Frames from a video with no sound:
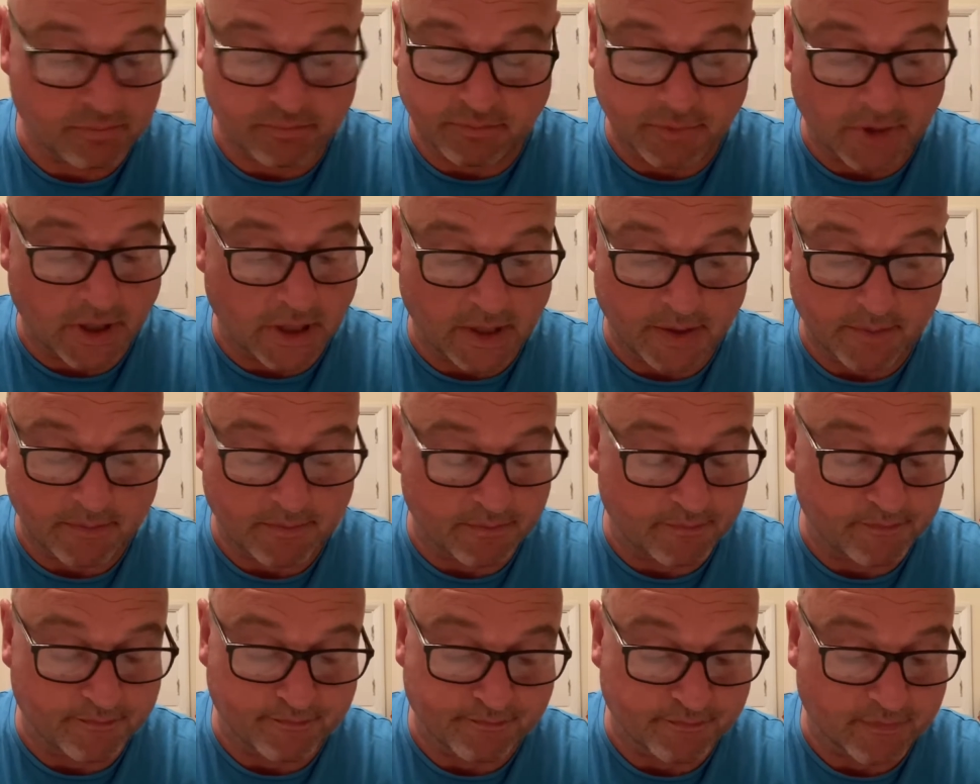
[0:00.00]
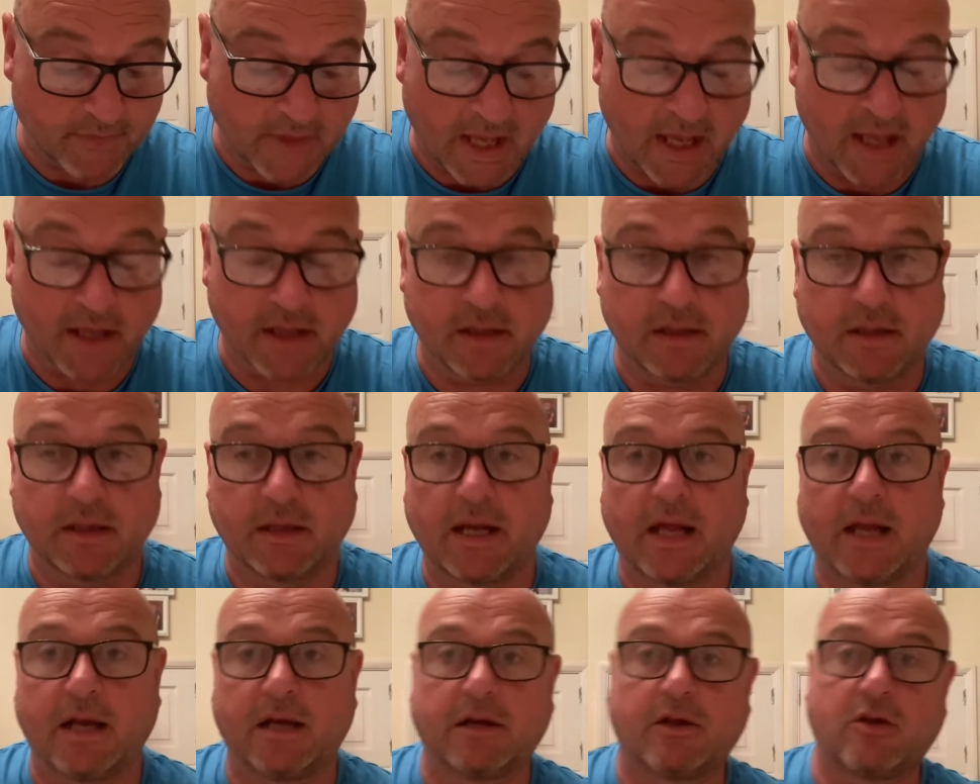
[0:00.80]

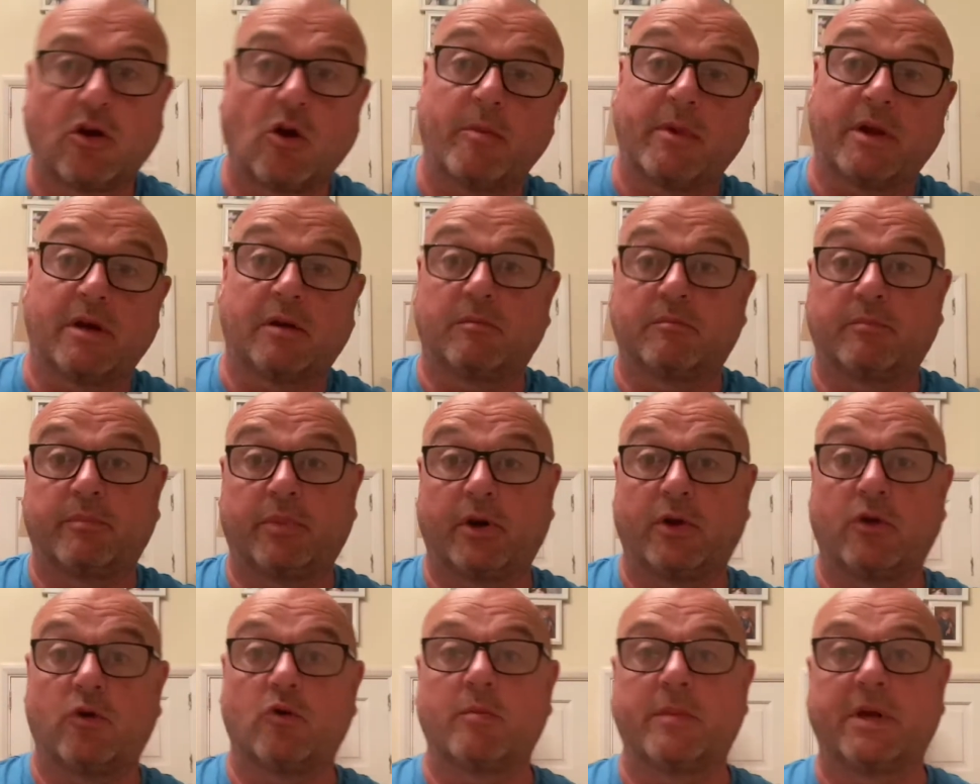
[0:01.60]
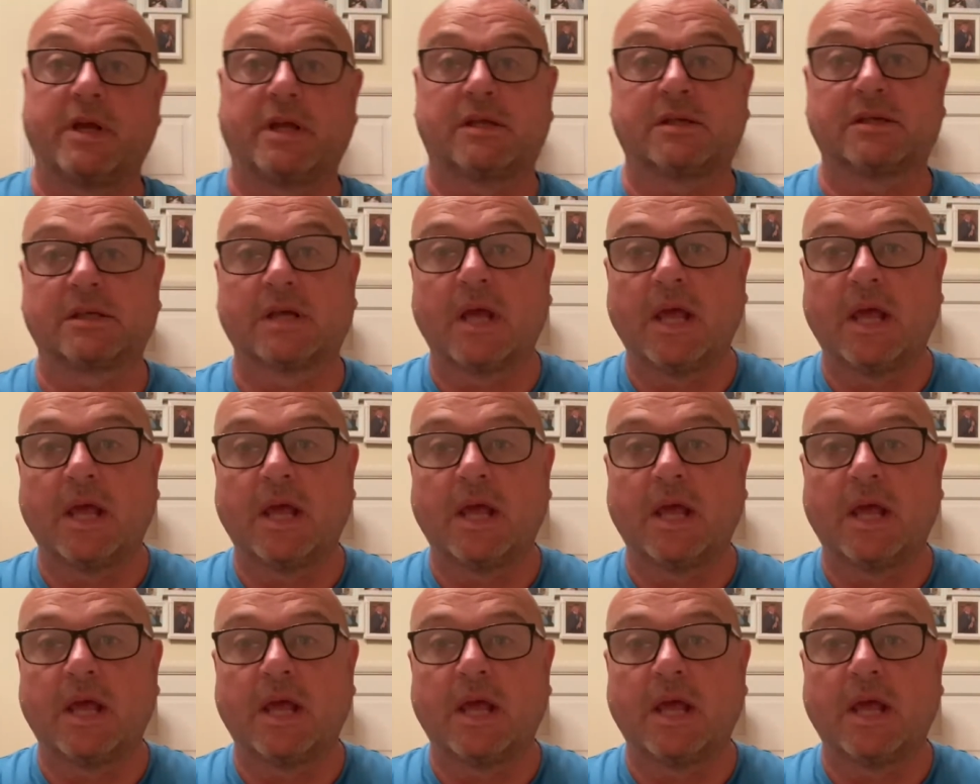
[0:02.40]
and comment by all means.